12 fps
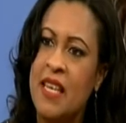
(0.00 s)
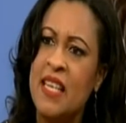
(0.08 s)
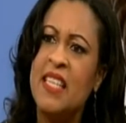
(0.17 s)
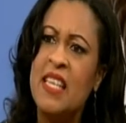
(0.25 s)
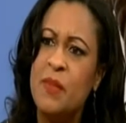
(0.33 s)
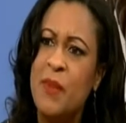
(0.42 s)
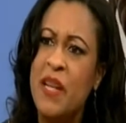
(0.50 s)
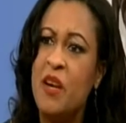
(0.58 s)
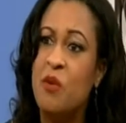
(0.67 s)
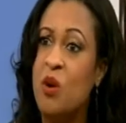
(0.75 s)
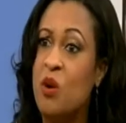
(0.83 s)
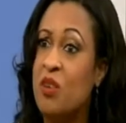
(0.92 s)
And it has been
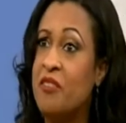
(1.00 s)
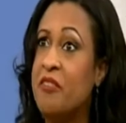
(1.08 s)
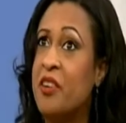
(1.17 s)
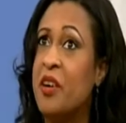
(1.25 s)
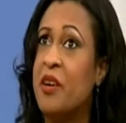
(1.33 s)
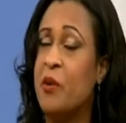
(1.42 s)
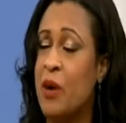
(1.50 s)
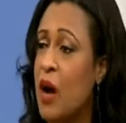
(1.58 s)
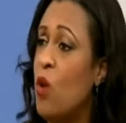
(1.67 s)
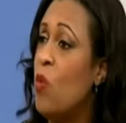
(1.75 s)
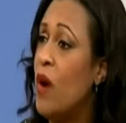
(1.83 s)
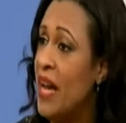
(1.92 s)
around for
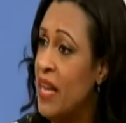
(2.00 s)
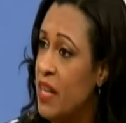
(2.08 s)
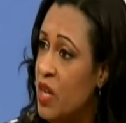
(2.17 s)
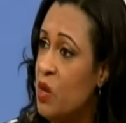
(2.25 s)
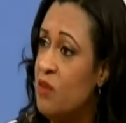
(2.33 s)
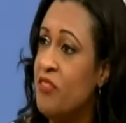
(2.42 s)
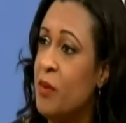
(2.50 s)
a while now.